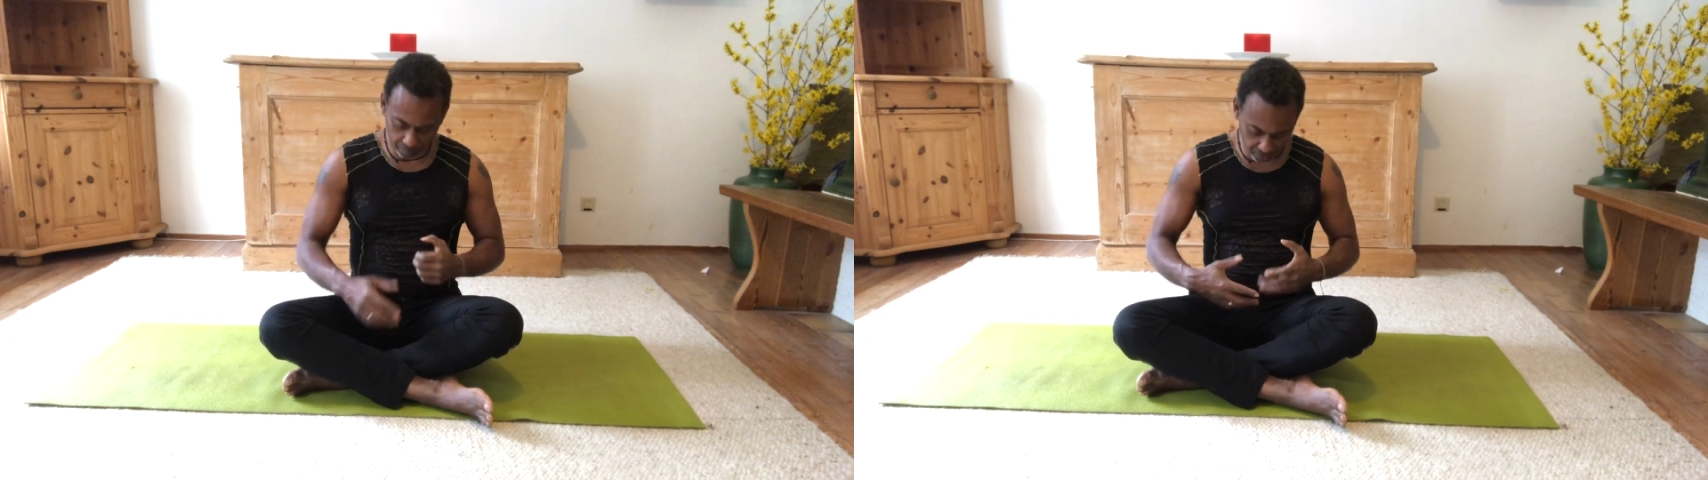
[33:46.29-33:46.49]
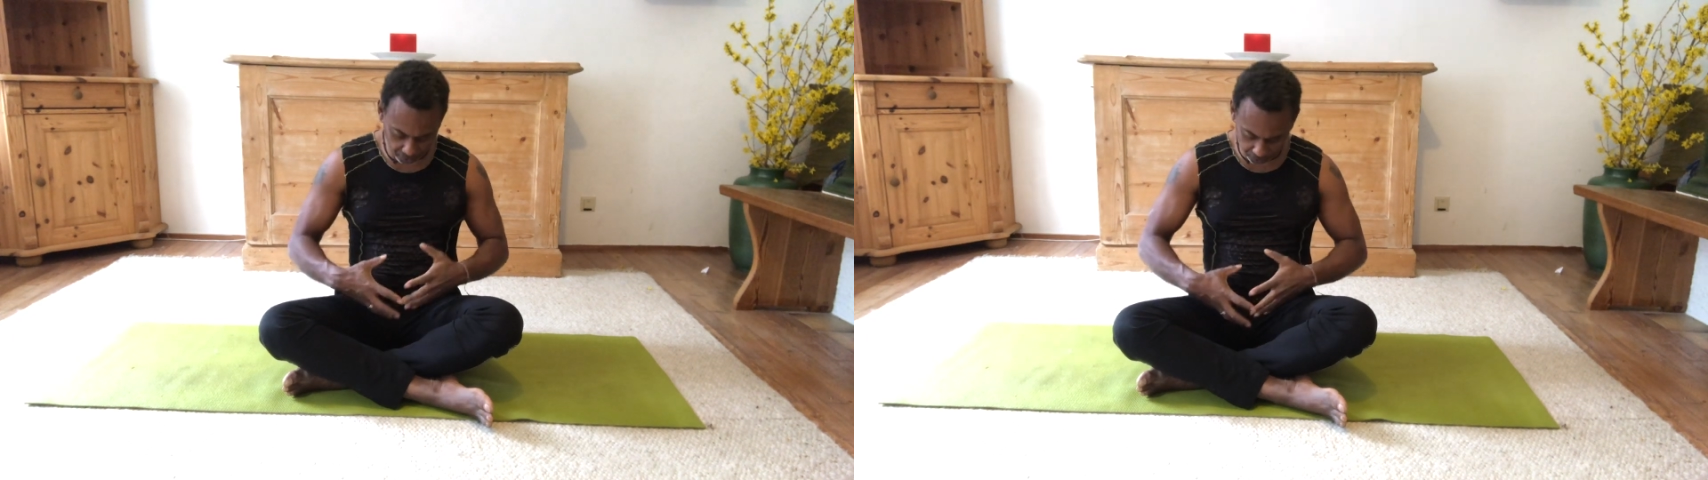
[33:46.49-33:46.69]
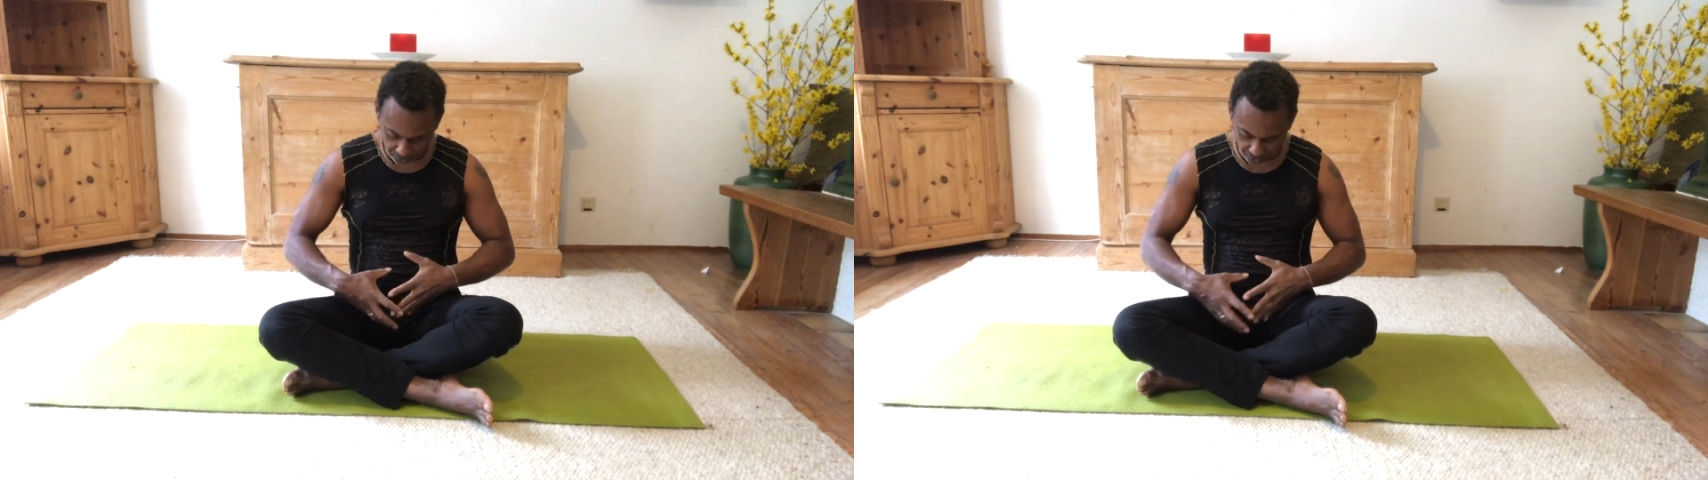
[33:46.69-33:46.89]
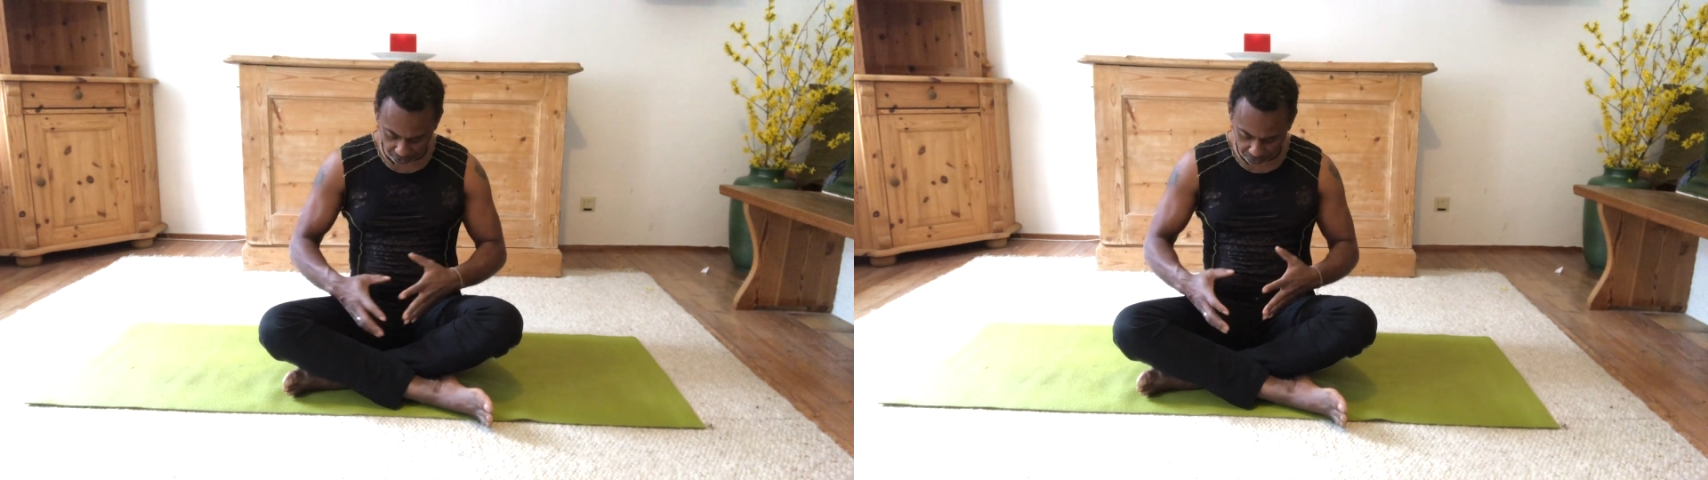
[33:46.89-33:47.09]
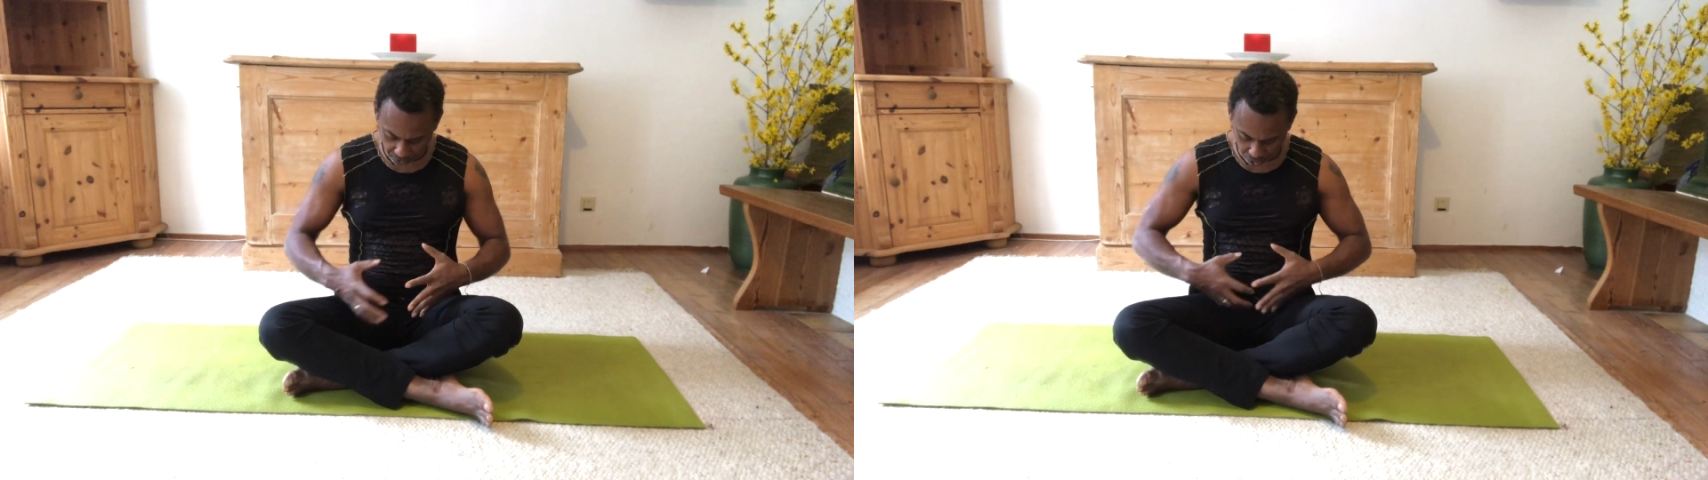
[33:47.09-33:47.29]
because it
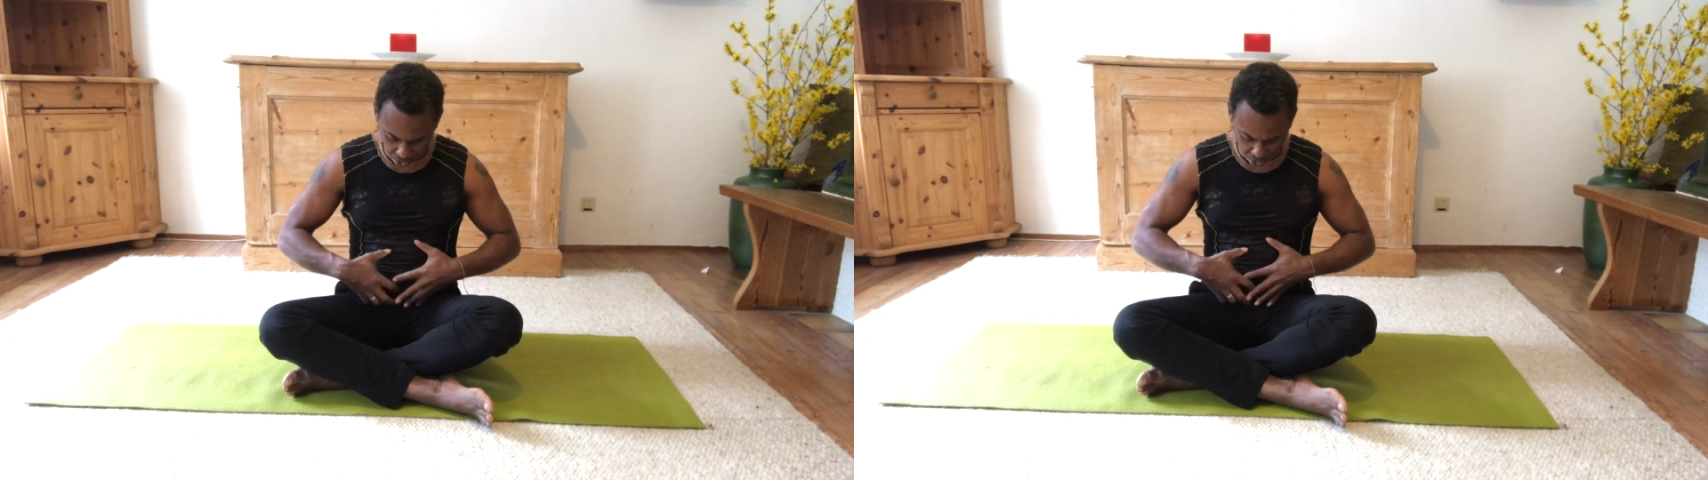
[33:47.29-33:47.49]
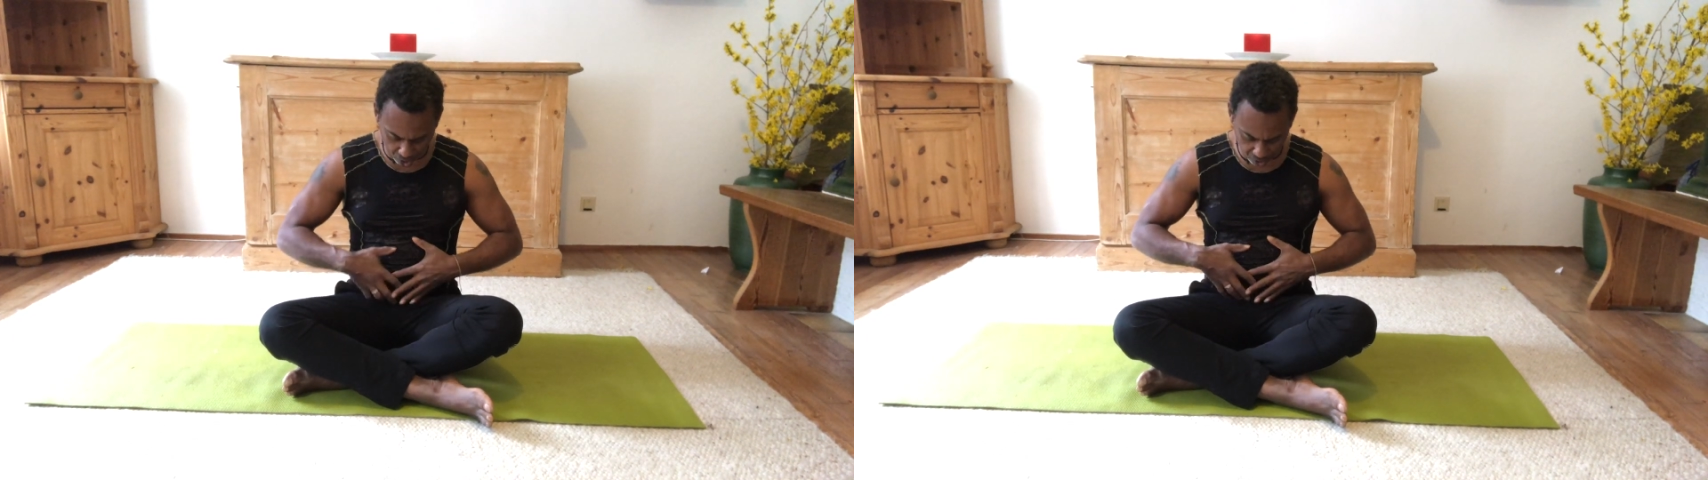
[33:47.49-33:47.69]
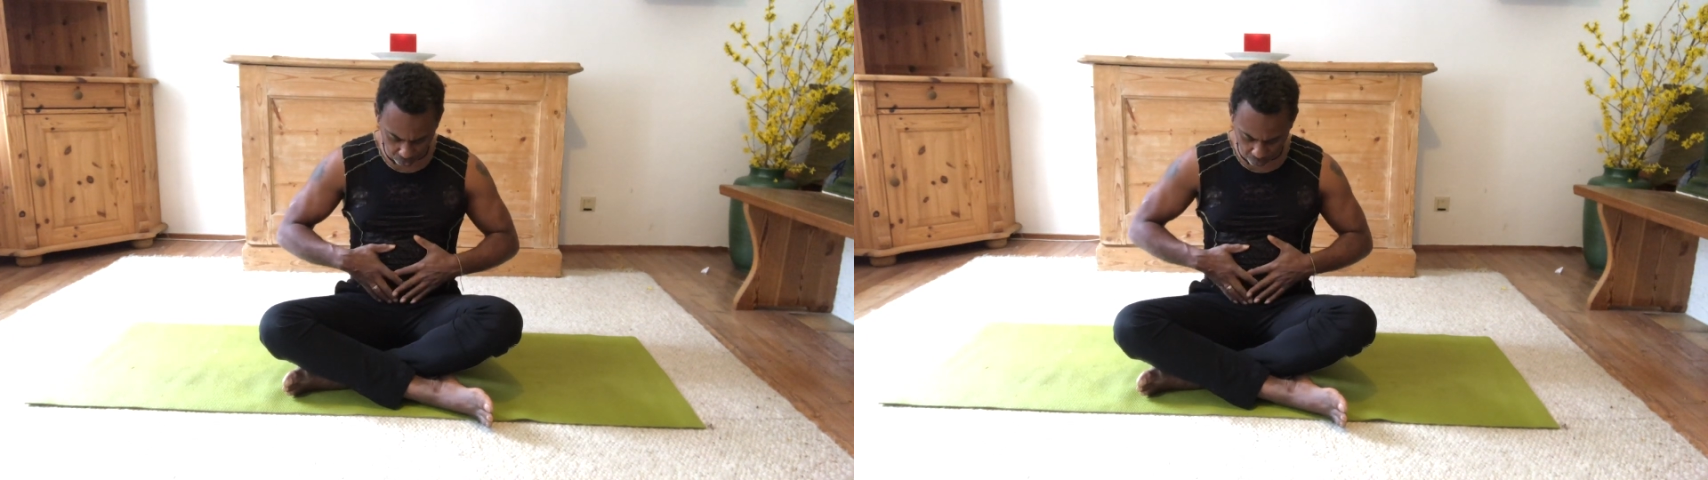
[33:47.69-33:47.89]
sends these shock